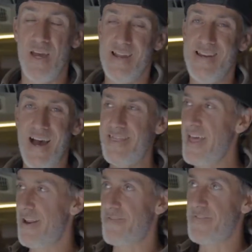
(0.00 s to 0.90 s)
Not
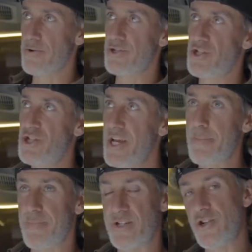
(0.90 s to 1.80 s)
that it feels
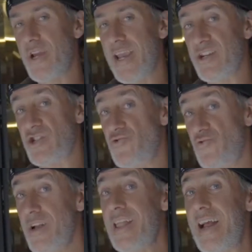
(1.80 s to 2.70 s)
cheap, but you can't
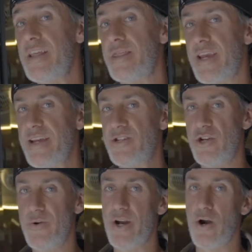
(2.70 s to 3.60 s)
drill anything
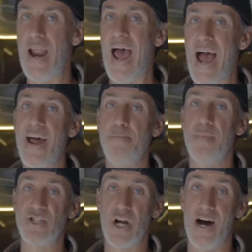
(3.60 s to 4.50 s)
into it or add
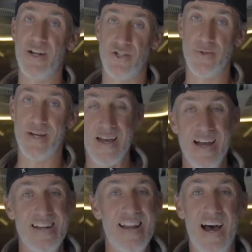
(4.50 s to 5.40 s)
much onto it.
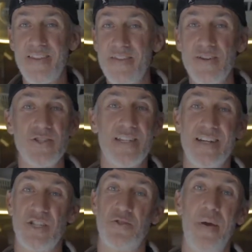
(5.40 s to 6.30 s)
Not that there's a
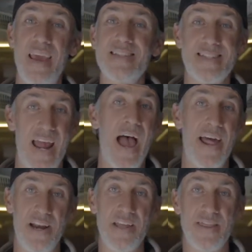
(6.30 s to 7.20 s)
ton of space to
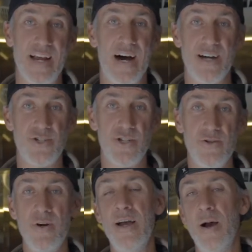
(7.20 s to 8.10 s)
add anything
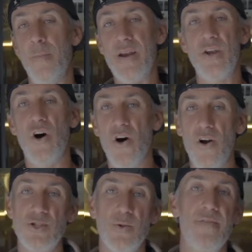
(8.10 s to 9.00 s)
onto, but in
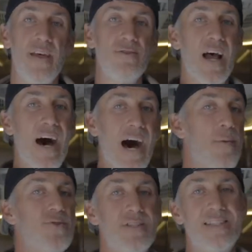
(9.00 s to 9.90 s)
ours we have those
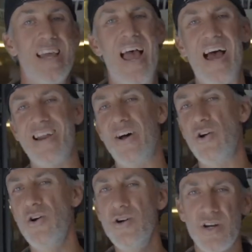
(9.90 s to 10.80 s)
options to add on
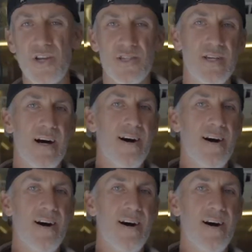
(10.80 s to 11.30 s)
hooks,